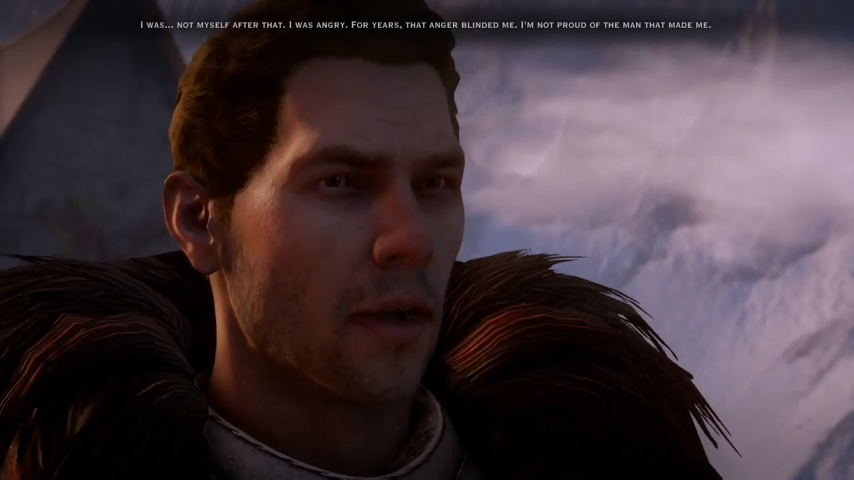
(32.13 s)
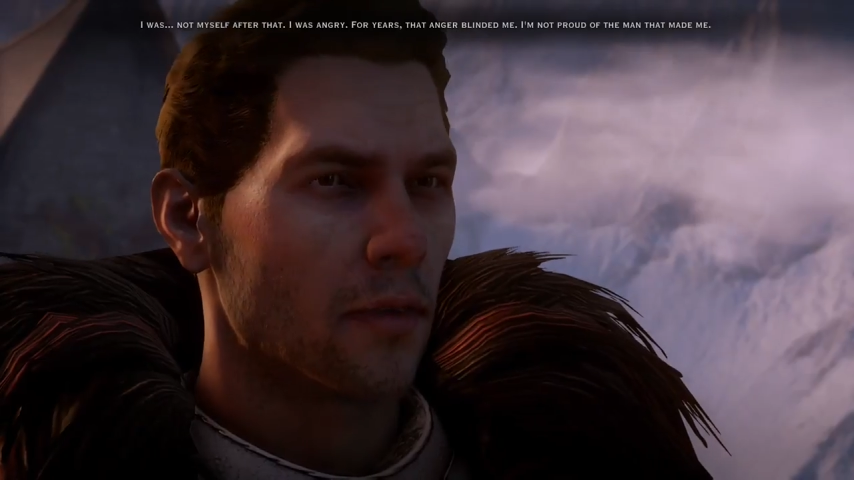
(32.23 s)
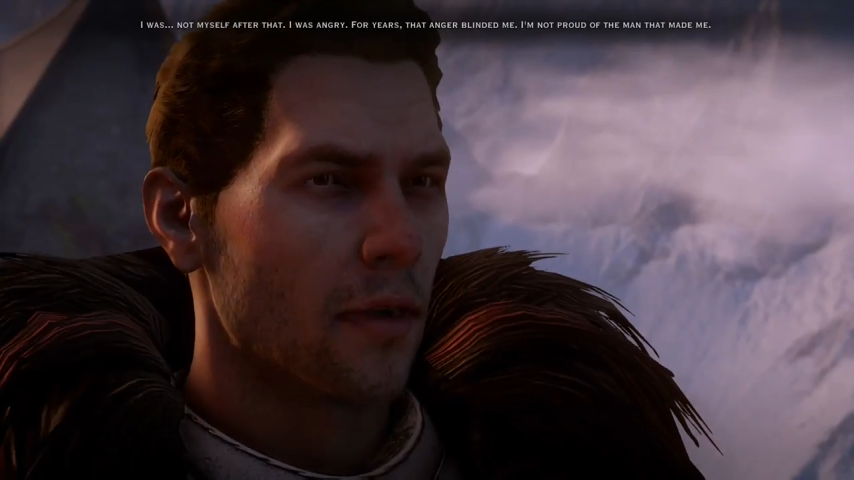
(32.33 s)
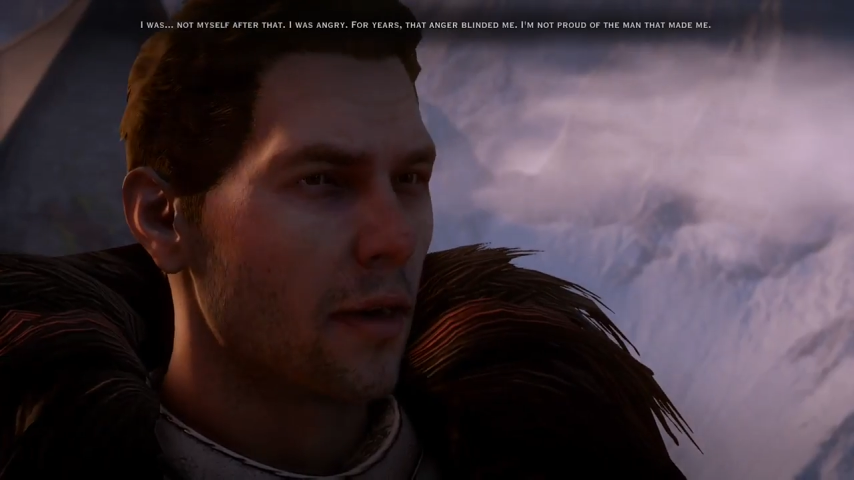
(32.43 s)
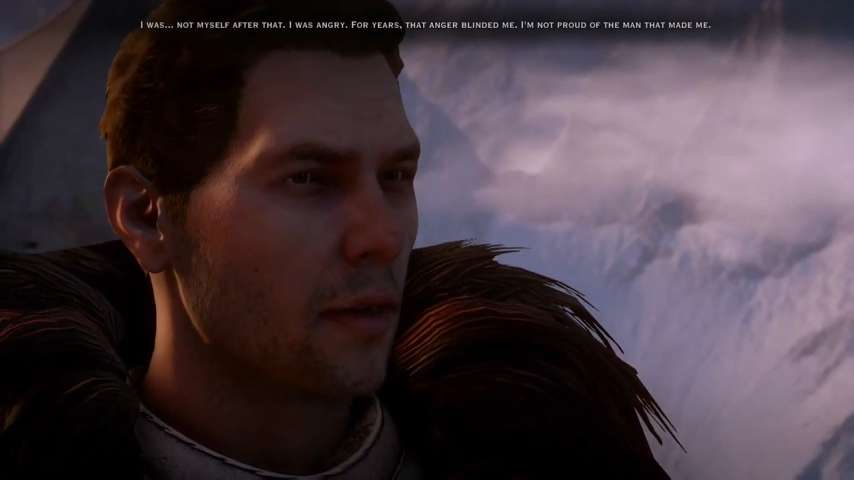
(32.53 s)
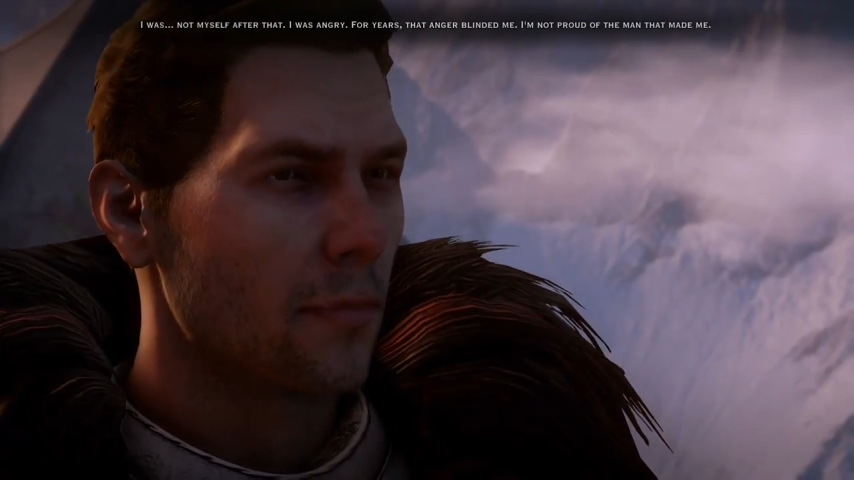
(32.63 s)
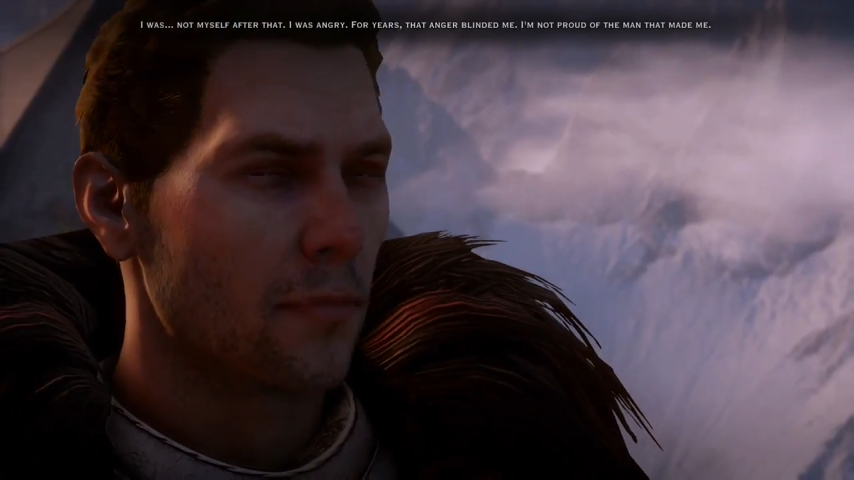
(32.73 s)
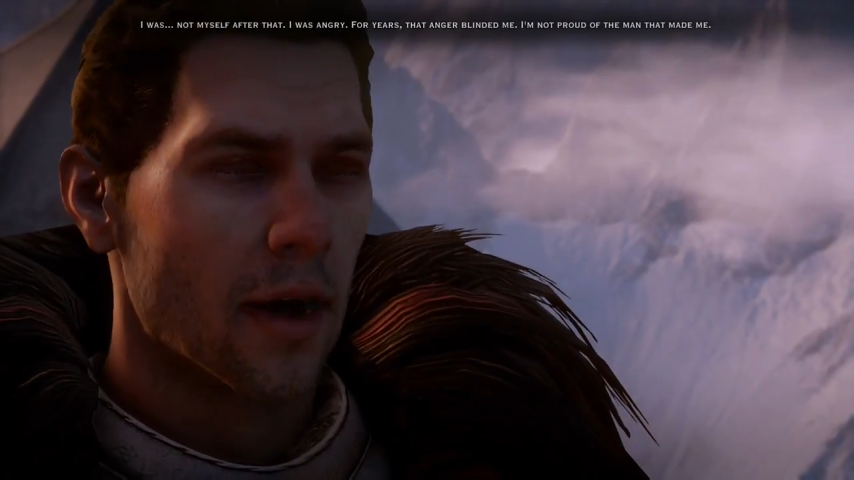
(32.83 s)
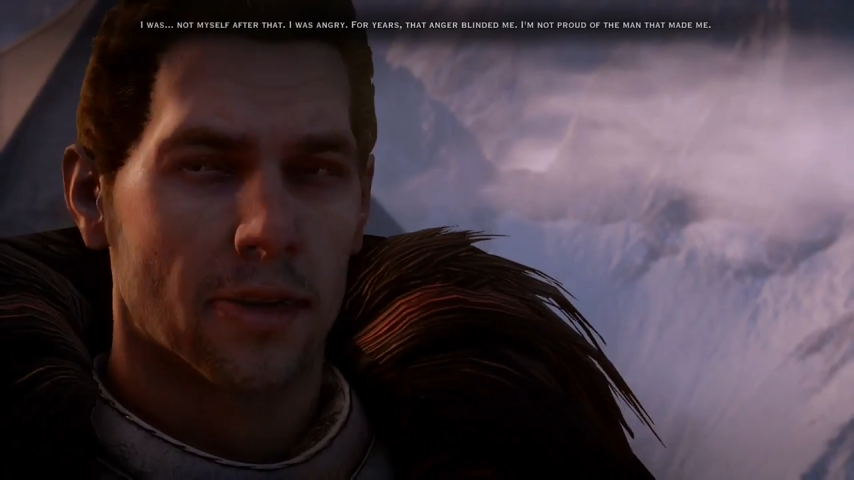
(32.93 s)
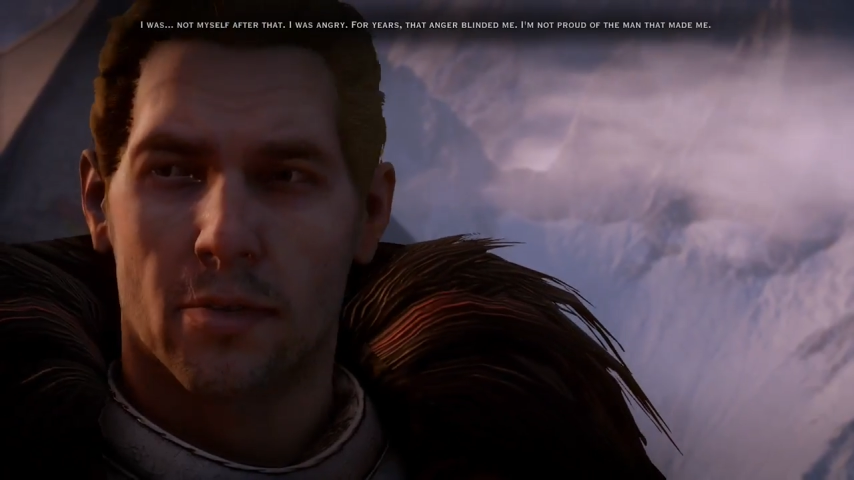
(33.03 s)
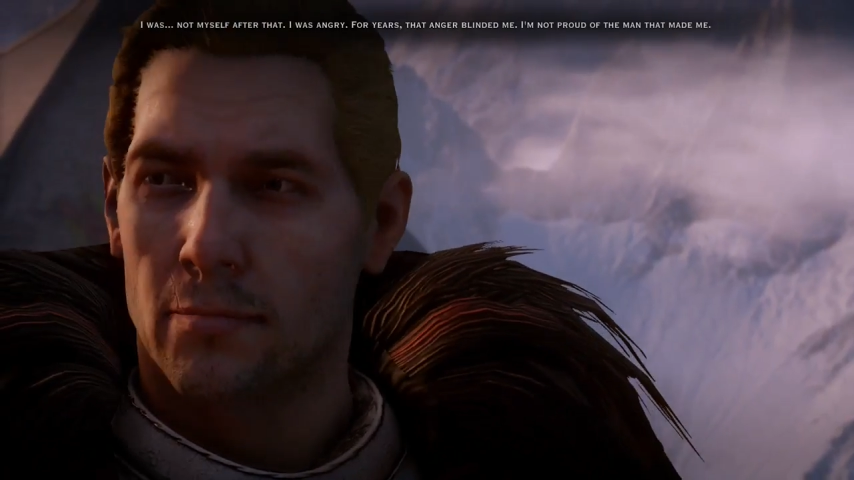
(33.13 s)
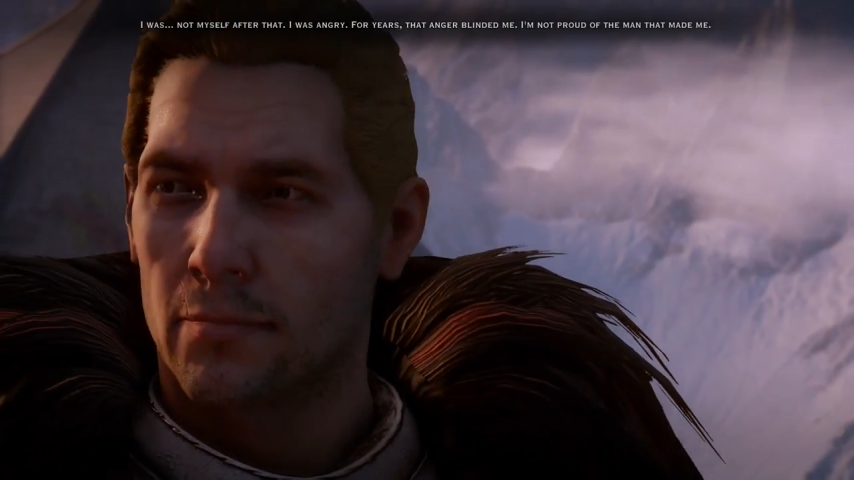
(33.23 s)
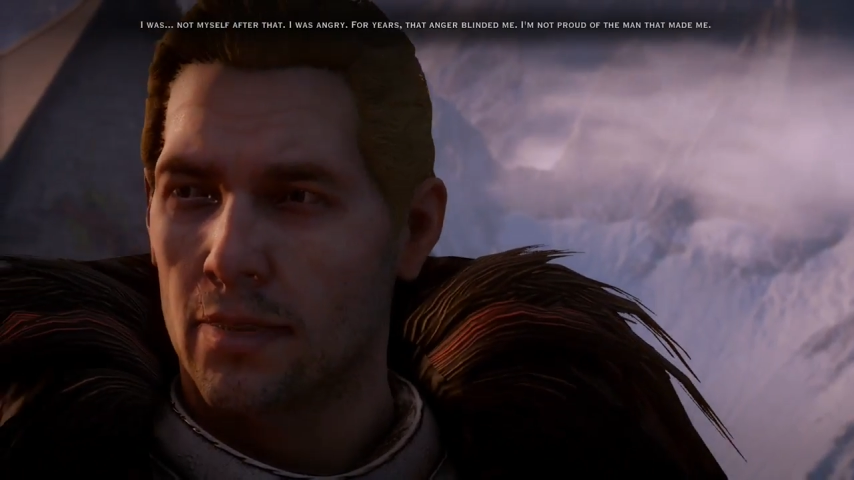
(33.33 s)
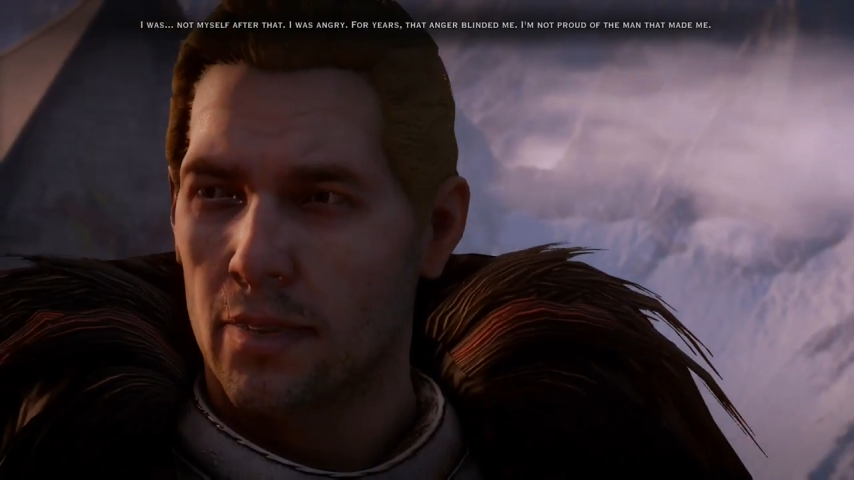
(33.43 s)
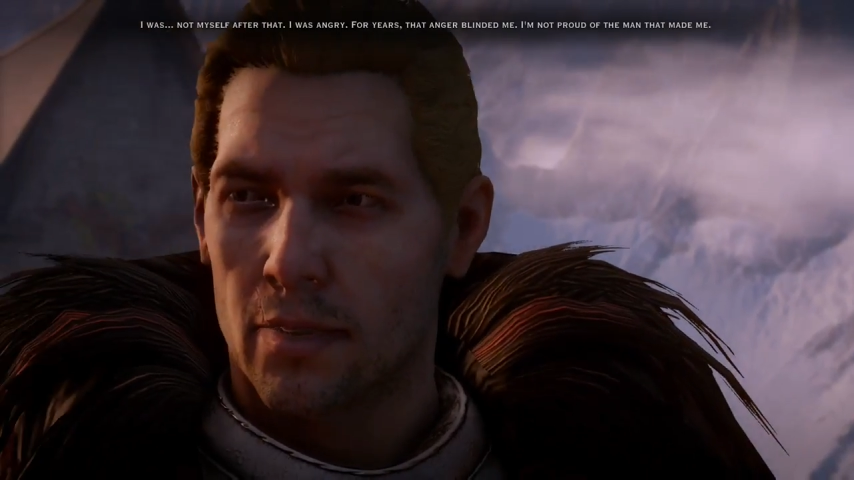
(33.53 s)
anger blinded me